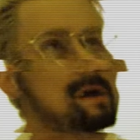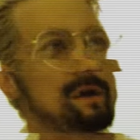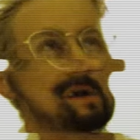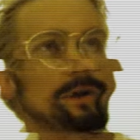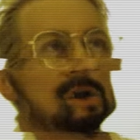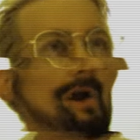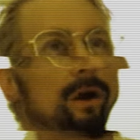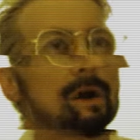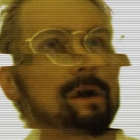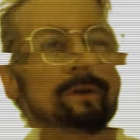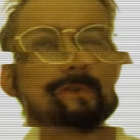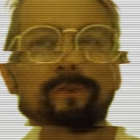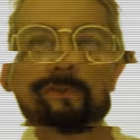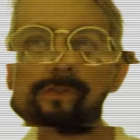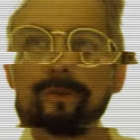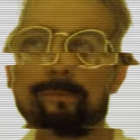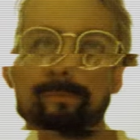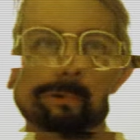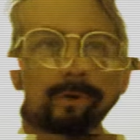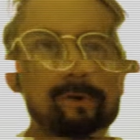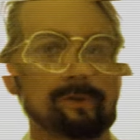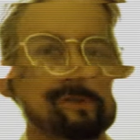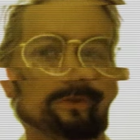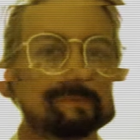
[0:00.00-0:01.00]
Carts that
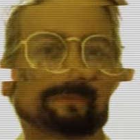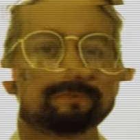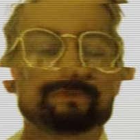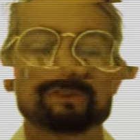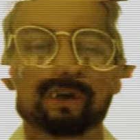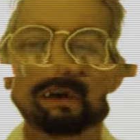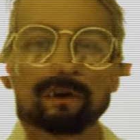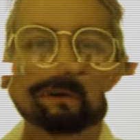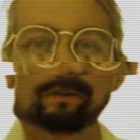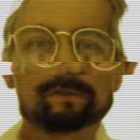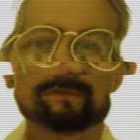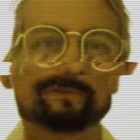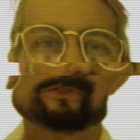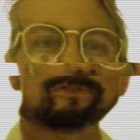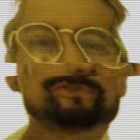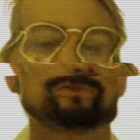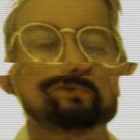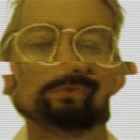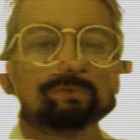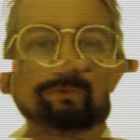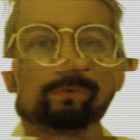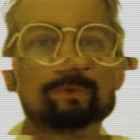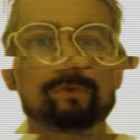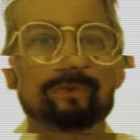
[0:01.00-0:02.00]
pull themselves,
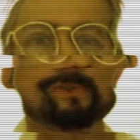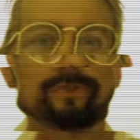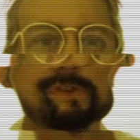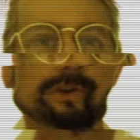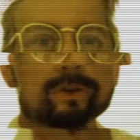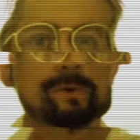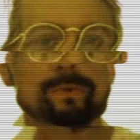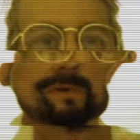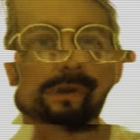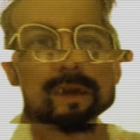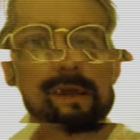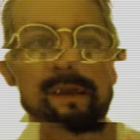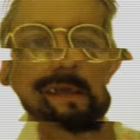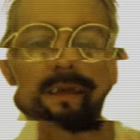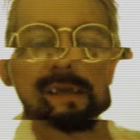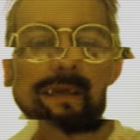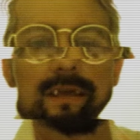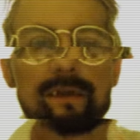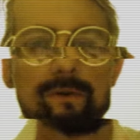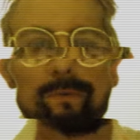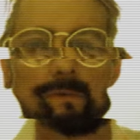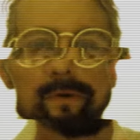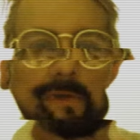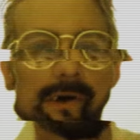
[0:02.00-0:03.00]
tools that create
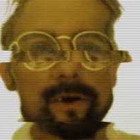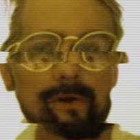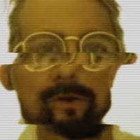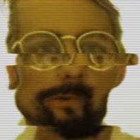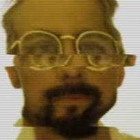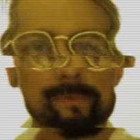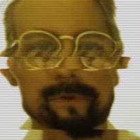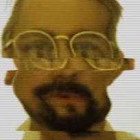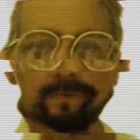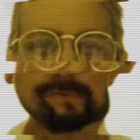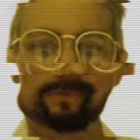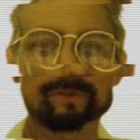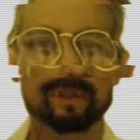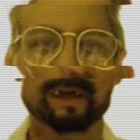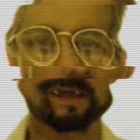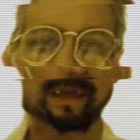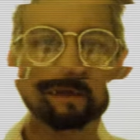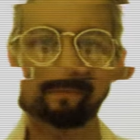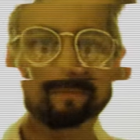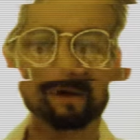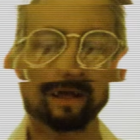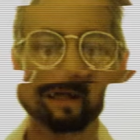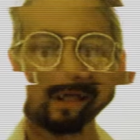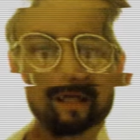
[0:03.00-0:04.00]
heat without open
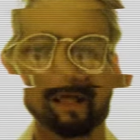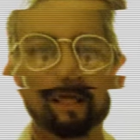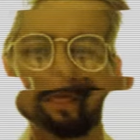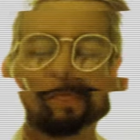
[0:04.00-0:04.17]
flame,